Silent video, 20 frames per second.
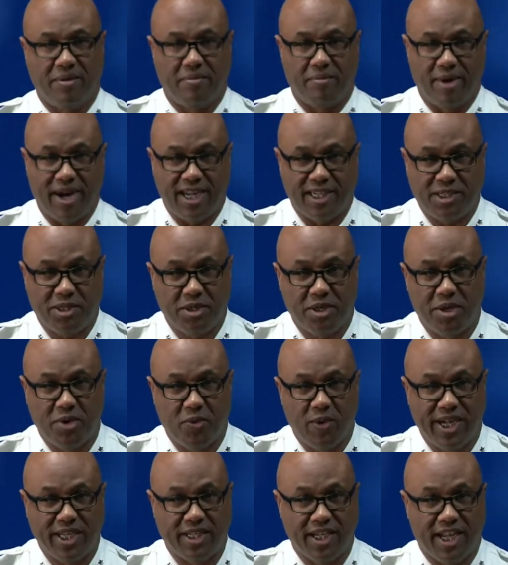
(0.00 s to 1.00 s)
Brad, you couldn't
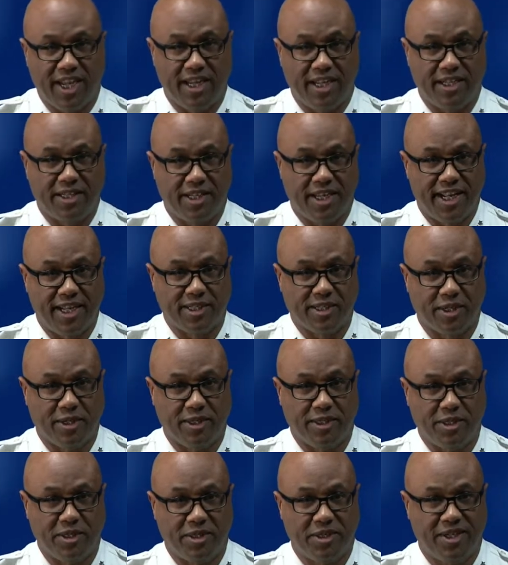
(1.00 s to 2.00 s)
wait to get into this,
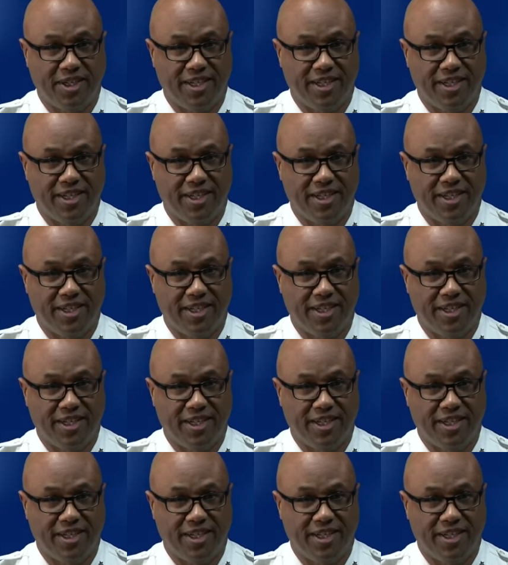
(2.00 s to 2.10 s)
could you?